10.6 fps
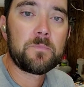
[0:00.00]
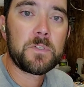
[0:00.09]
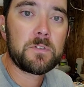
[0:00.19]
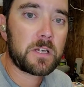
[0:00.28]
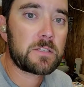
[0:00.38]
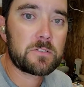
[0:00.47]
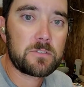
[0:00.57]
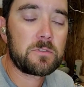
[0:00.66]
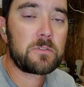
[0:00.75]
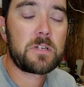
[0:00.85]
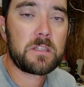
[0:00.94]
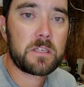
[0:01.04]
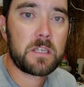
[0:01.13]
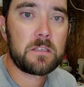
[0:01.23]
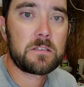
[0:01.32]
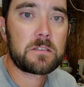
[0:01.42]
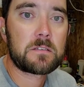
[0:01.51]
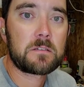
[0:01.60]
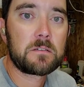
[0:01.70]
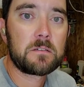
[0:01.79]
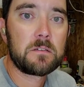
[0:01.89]
You guys are doing great things,
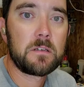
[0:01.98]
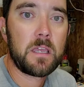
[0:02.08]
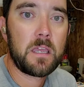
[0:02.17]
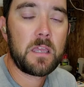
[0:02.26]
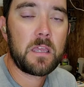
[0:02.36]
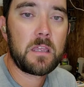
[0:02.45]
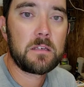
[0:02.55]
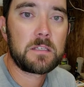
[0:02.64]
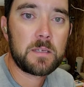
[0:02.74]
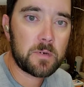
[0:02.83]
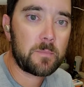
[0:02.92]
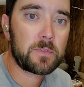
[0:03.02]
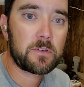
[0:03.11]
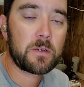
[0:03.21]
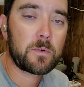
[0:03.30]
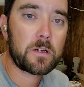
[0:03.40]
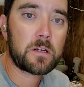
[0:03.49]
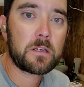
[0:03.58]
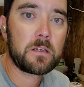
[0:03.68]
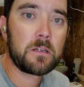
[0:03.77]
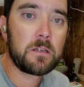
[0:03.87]
and keep up the great work.
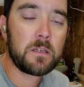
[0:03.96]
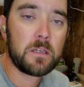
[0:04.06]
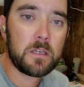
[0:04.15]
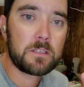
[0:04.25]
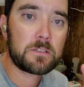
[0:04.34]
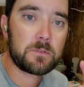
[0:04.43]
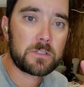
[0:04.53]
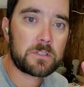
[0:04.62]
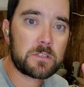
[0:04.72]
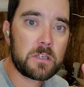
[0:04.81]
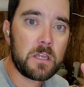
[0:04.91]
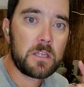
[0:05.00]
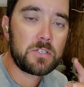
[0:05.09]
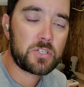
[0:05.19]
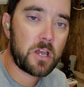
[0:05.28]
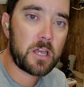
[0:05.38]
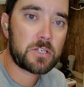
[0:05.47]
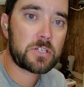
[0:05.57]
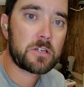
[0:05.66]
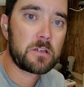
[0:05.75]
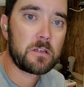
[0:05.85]
So it's
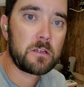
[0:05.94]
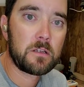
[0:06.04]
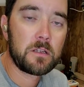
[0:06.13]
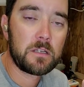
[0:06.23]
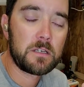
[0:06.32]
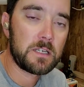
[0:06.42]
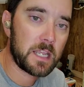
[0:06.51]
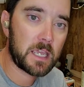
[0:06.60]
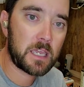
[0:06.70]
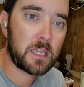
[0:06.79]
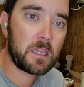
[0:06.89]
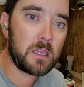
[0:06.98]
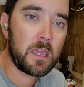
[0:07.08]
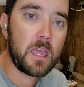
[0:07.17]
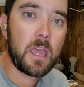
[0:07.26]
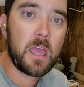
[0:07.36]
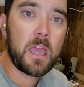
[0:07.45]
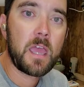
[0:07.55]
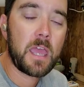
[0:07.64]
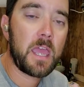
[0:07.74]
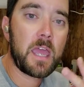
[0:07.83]
Josh, Nick,
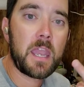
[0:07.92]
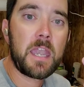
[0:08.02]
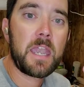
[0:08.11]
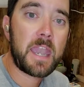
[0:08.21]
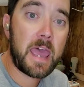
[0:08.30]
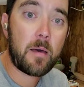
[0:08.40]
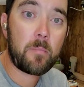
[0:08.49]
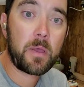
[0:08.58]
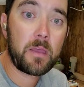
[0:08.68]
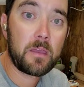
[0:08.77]
and Nap.